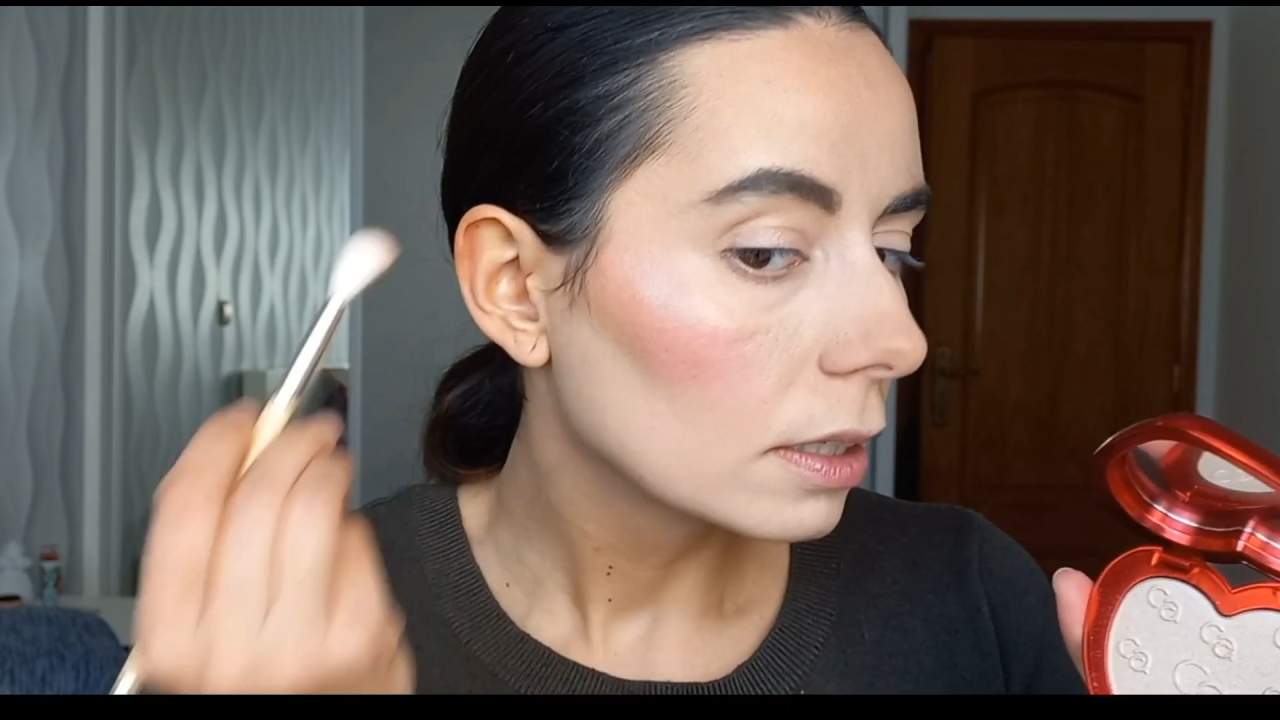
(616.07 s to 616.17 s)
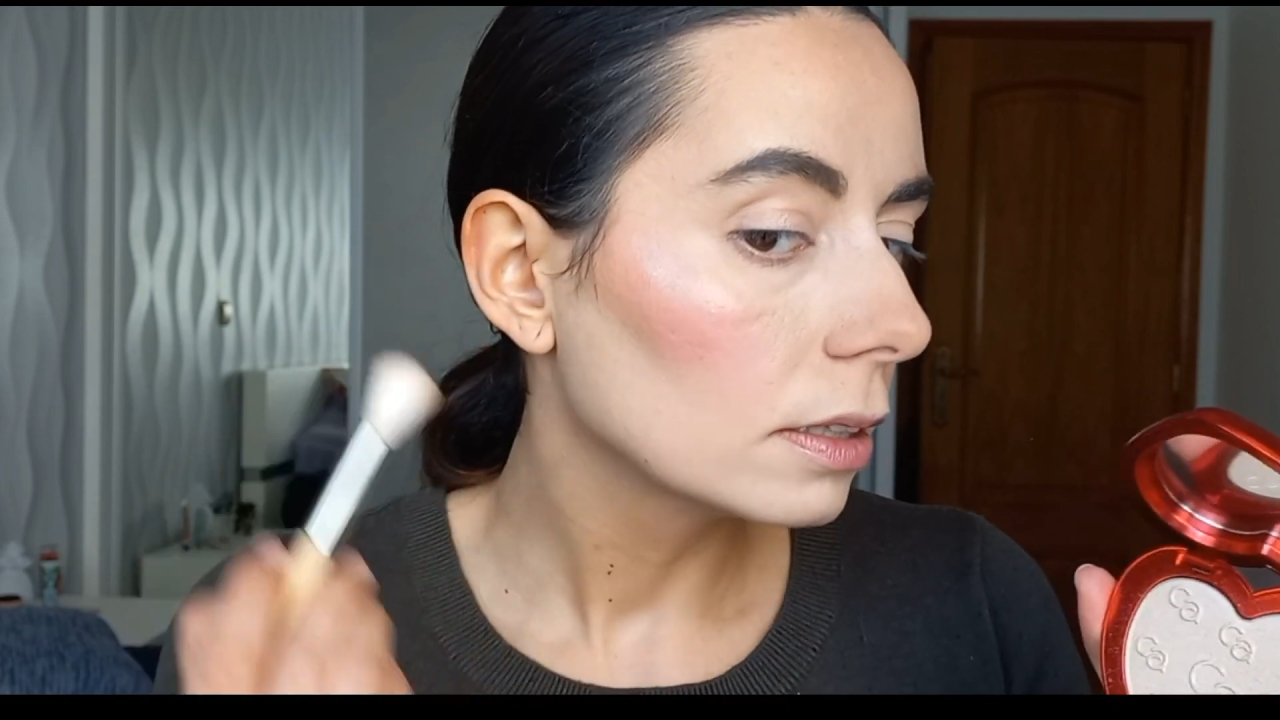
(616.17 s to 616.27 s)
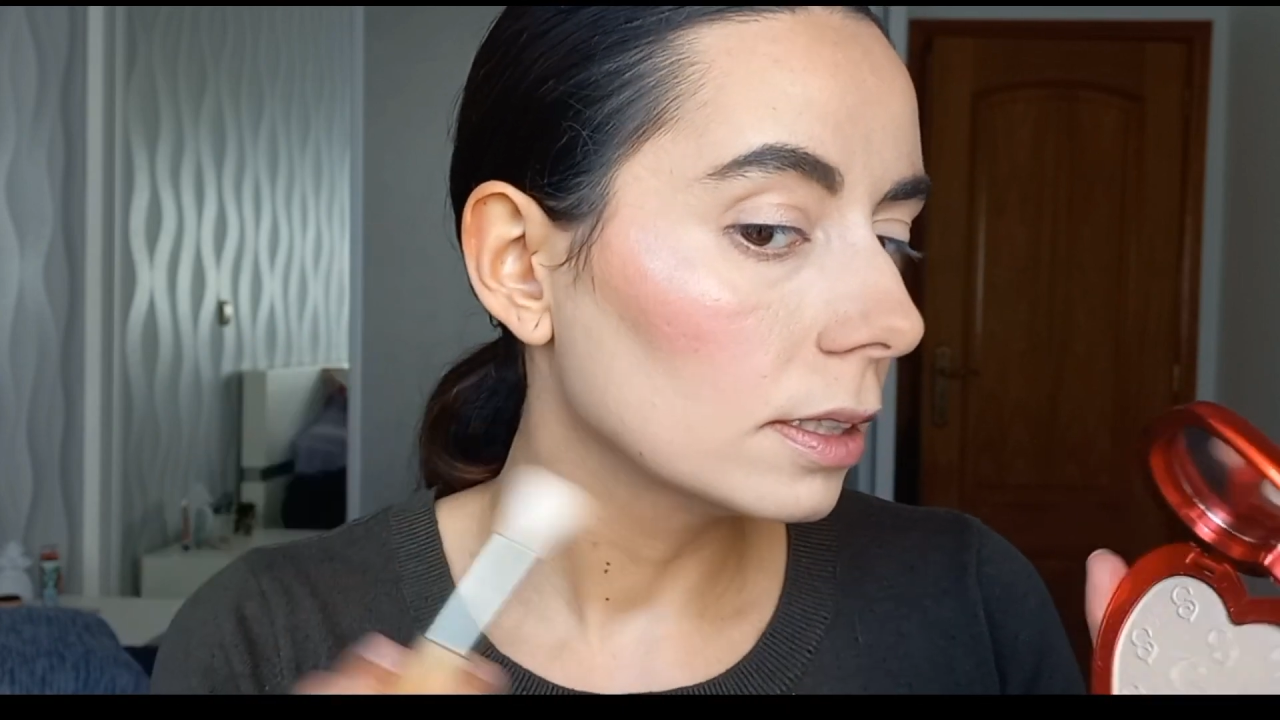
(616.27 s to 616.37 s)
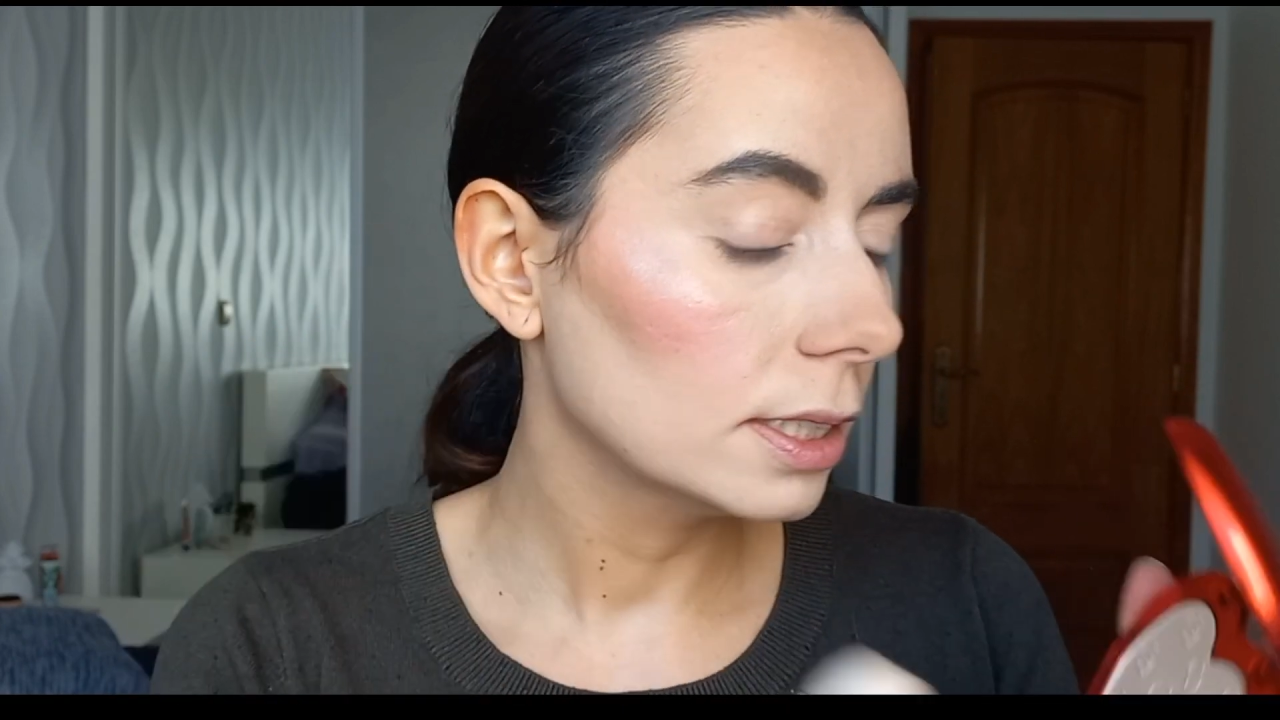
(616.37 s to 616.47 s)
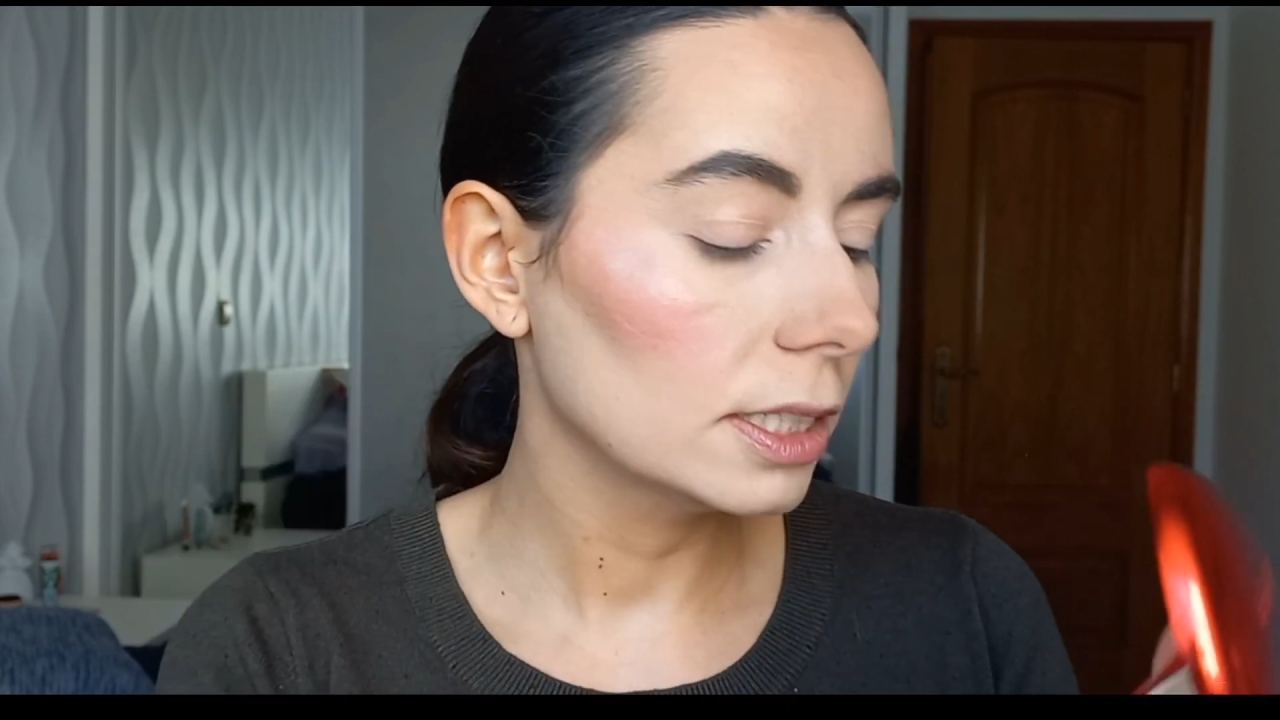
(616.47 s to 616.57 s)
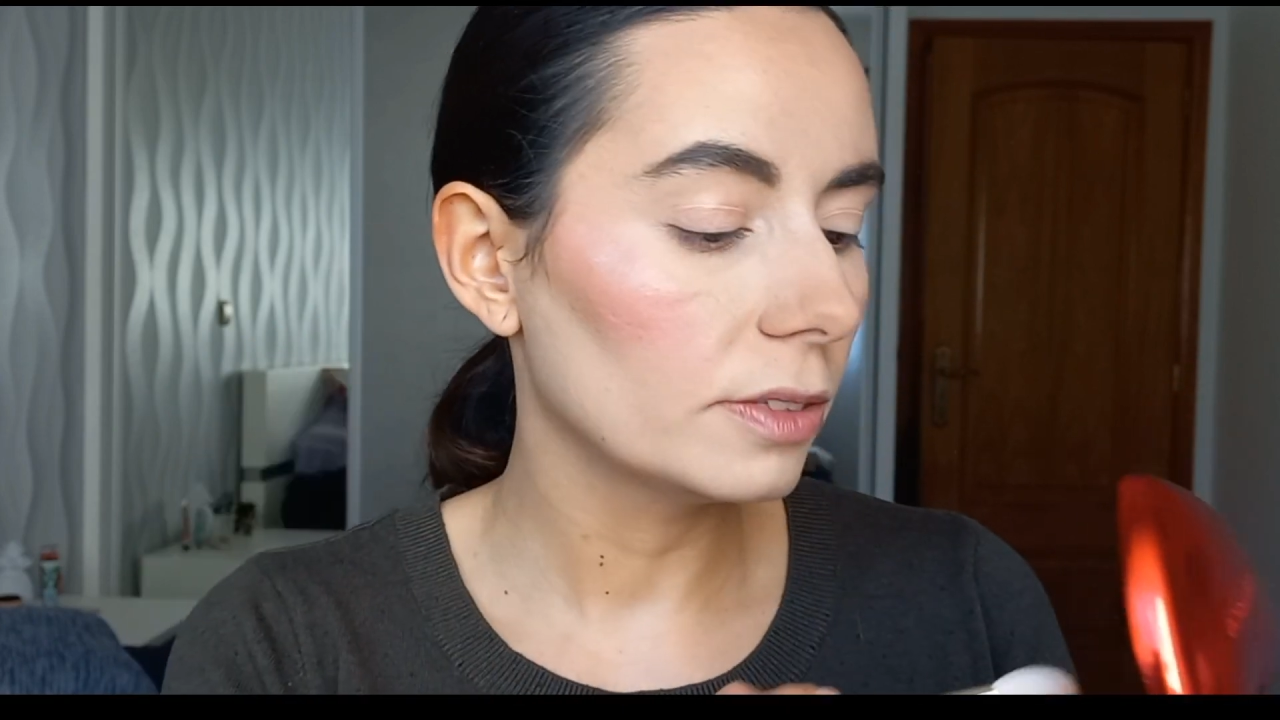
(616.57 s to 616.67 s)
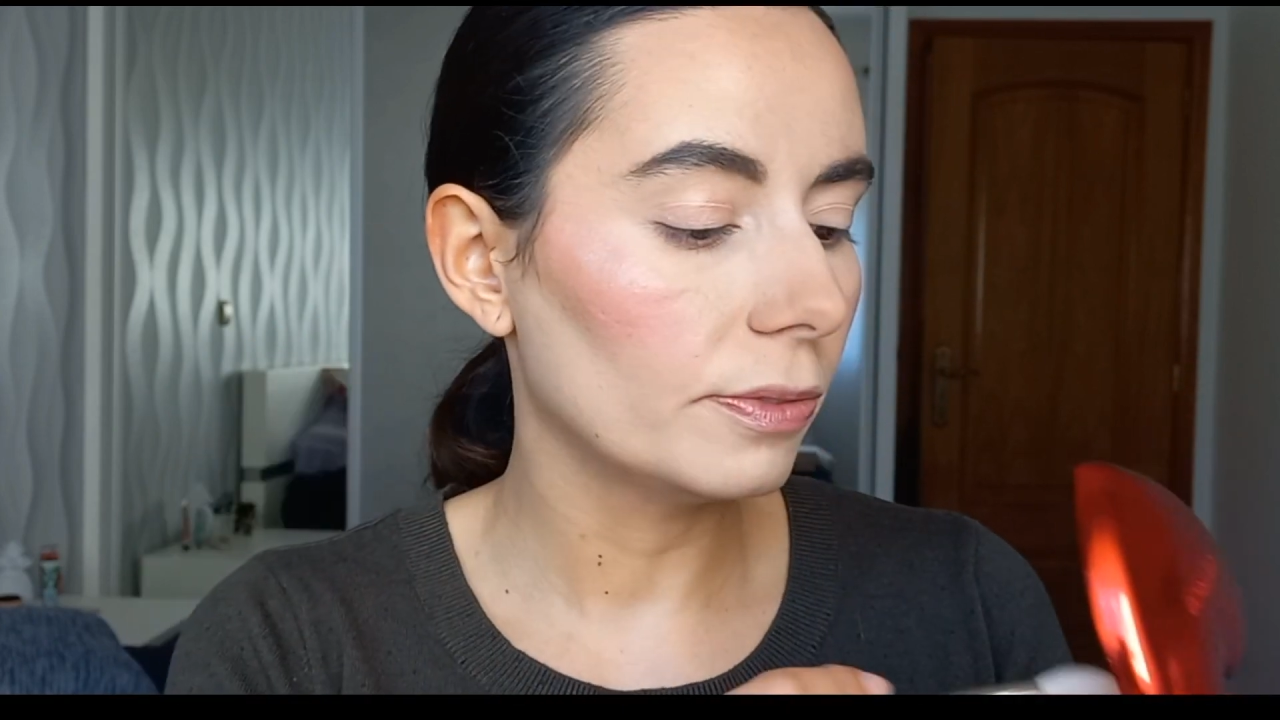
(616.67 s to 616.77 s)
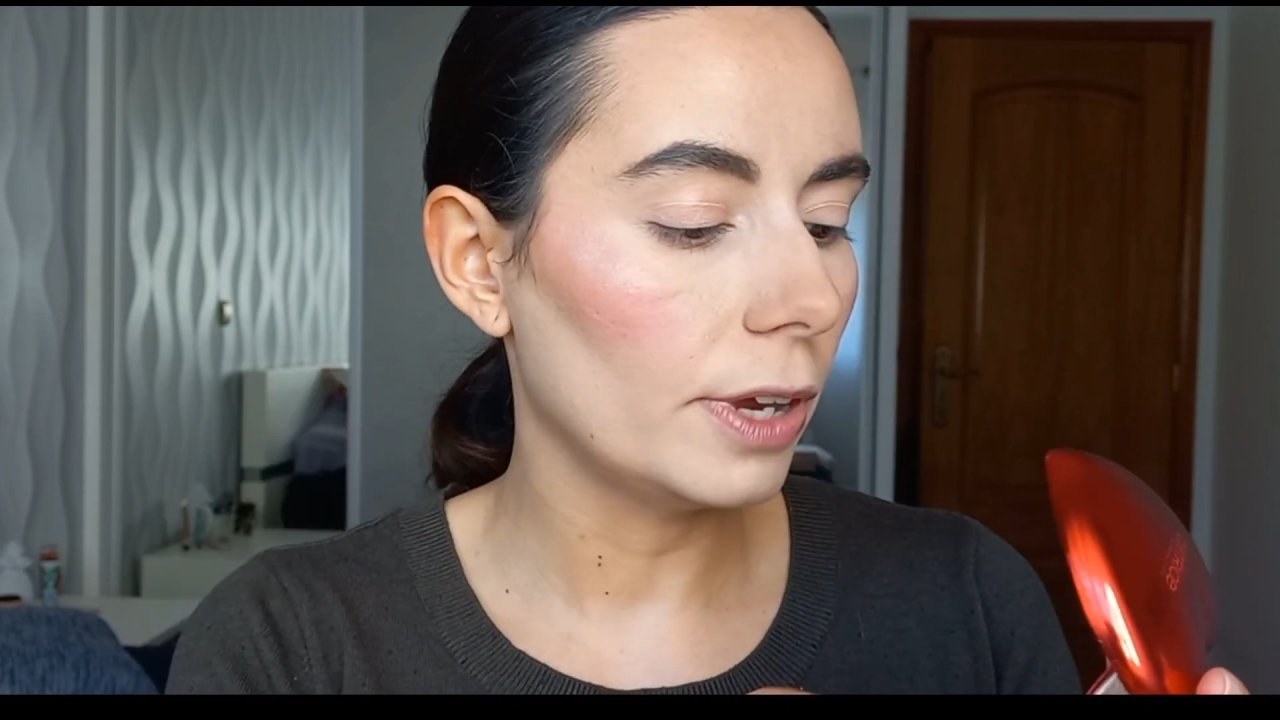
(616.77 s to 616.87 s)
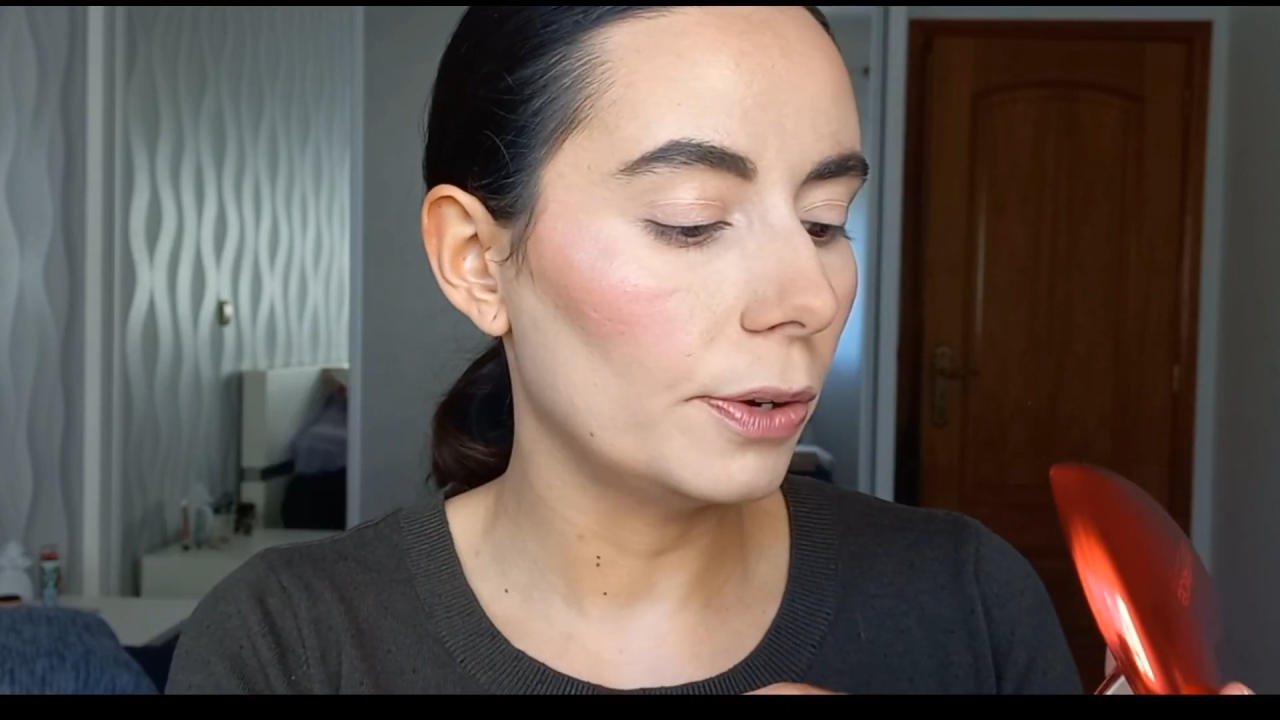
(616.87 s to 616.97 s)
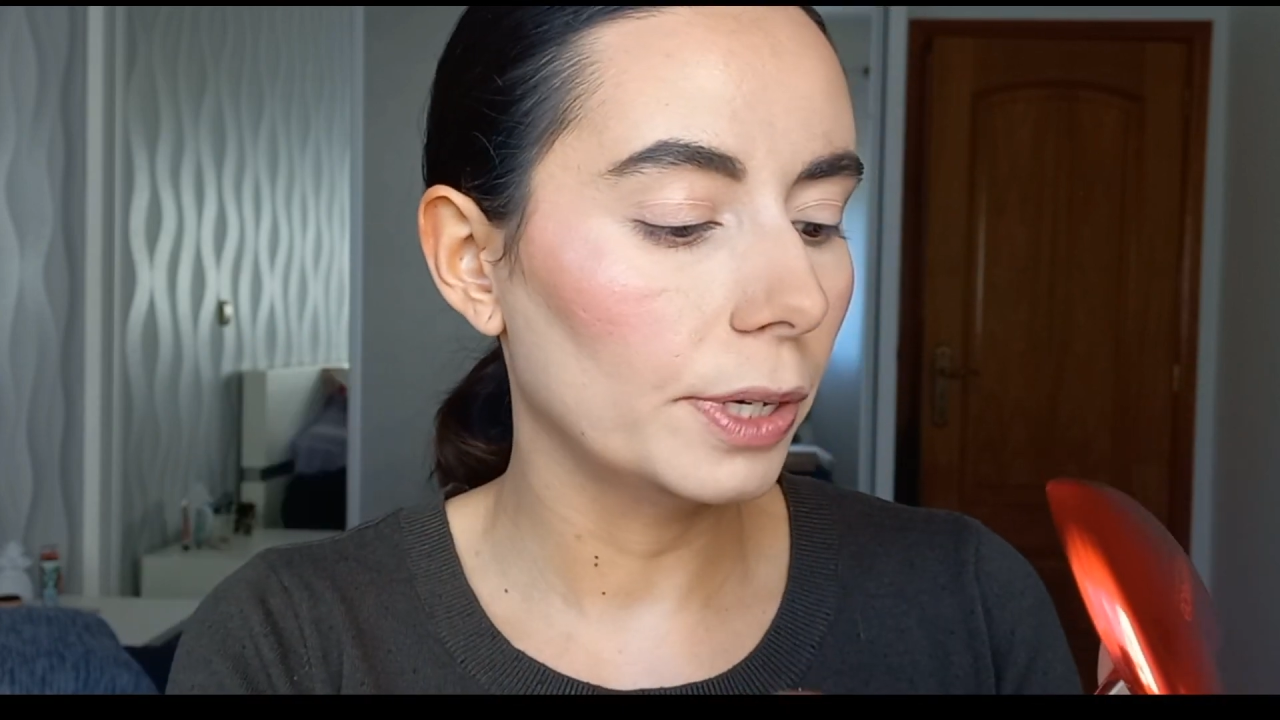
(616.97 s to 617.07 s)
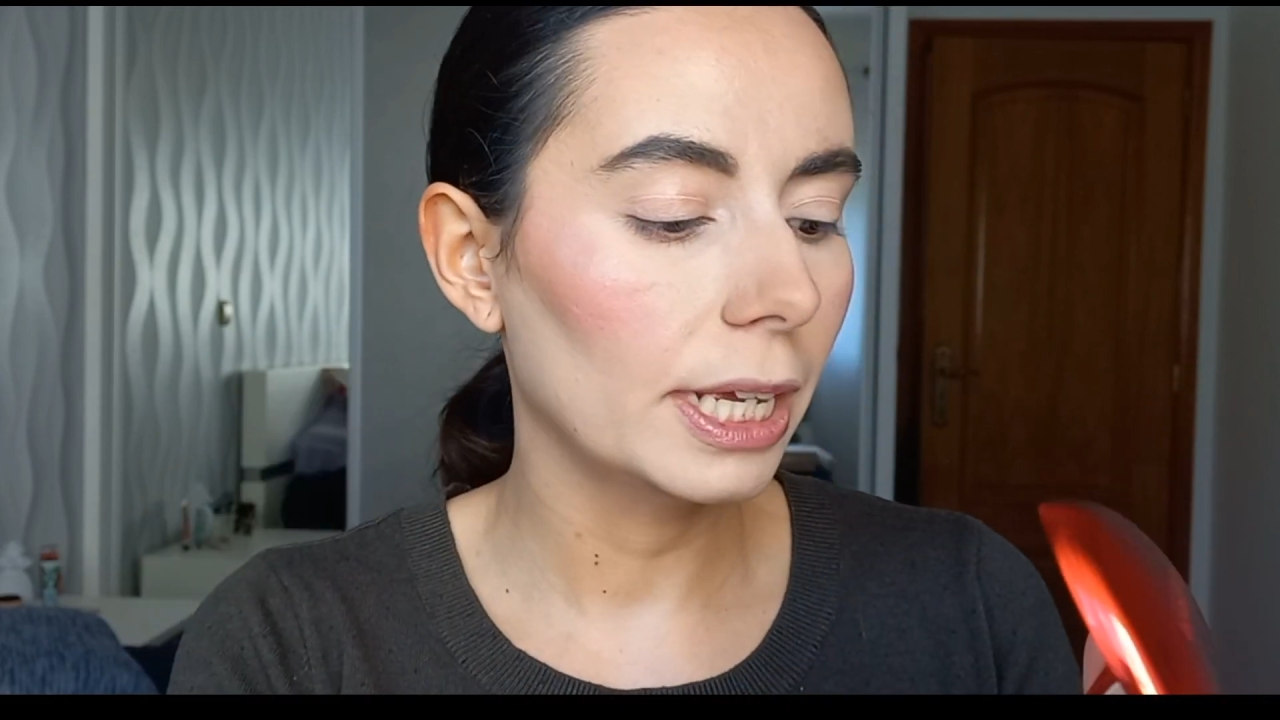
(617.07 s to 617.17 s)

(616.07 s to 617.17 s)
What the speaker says: this is very